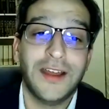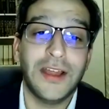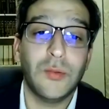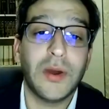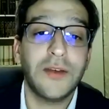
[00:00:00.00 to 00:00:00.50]

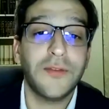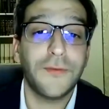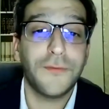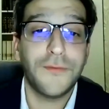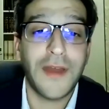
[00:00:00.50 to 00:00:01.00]
In one of
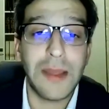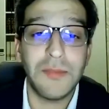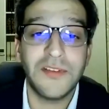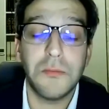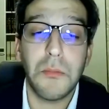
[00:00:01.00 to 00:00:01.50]
the
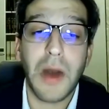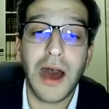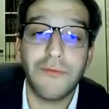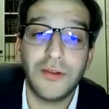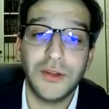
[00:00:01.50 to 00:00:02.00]
famous
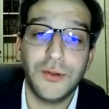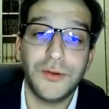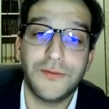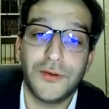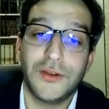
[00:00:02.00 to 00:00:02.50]
Marvel
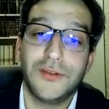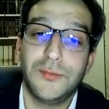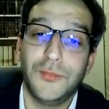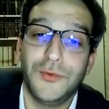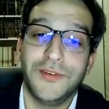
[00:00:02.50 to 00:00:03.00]
Universe
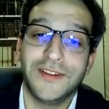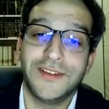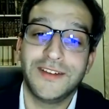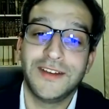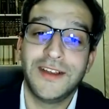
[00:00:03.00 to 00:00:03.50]

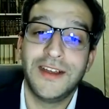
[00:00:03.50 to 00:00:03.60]
movies,